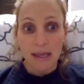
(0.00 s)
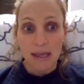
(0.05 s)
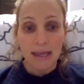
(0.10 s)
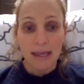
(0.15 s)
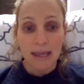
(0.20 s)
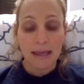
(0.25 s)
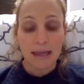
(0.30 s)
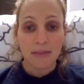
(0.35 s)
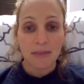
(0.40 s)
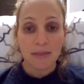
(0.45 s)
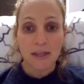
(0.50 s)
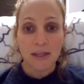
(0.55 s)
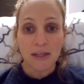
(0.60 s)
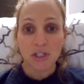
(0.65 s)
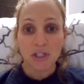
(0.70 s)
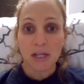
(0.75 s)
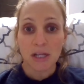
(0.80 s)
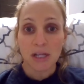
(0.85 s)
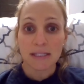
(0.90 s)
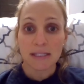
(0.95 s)
and they
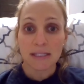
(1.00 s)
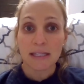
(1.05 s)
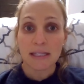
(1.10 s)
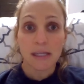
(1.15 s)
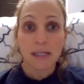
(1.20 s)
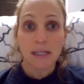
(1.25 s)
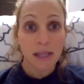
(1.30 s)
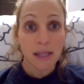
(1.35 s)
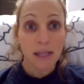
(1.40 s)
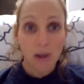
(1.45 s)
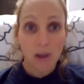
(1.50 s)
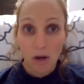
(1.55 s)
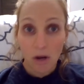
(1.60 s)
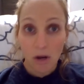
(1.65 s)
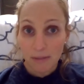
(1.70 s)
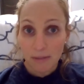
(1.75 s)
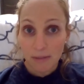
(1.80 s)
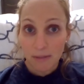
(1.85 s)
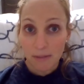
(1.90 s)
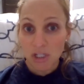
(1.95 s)
just eat like
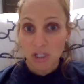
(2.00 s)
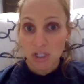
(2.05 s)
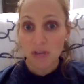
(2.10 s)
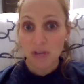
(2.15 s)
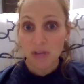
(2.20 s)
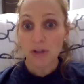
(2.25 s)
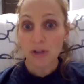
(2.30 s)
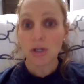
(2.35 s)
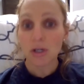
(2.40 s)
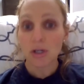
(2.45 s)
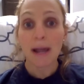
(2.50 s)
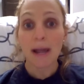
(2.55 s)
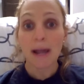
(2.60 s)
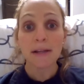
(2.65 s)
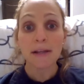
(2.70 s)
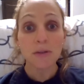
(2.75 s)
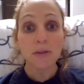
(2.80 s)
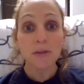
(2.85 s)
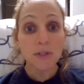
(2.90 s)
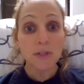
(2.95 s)
garbage. They're trying to
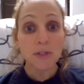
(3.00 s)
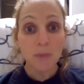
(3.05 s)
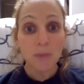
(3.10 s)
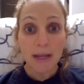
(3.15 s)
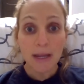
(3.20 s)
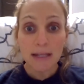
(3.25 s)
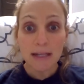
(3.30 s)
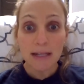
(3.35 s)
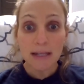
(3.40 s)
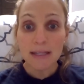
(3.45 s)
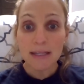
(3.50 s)
lose weight.